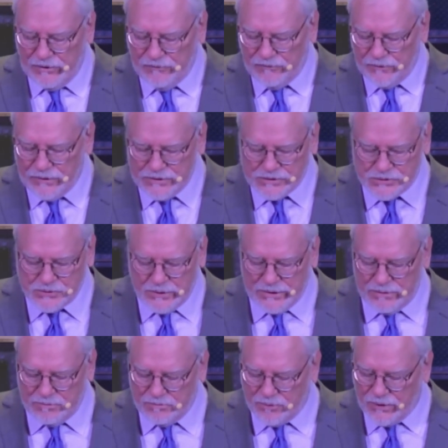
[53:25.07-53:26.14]
for the sweet
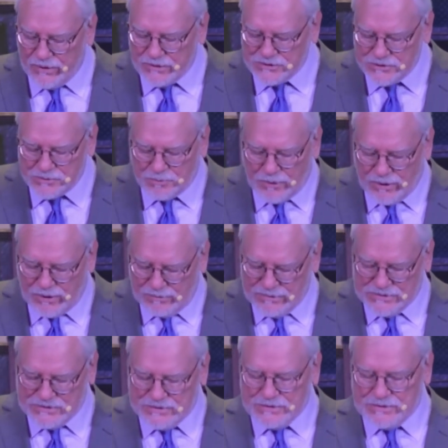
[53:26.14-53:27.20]
and precious
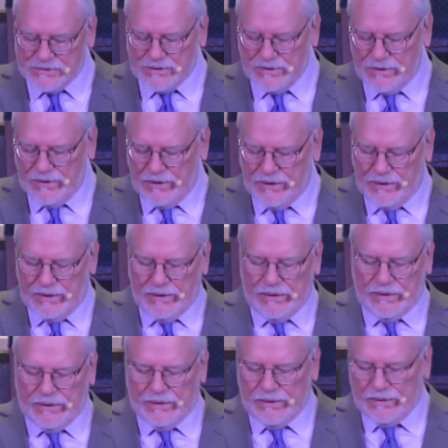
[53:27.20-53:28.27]
promises.
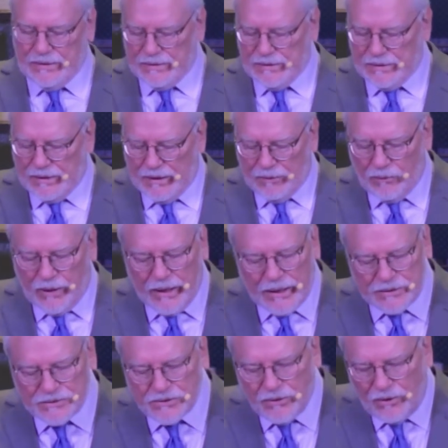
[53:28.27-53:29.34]
And we ask
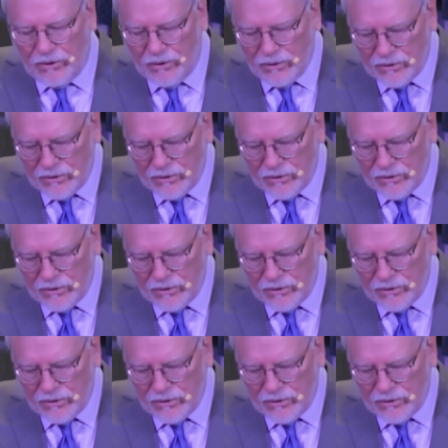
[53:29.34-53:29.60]
all of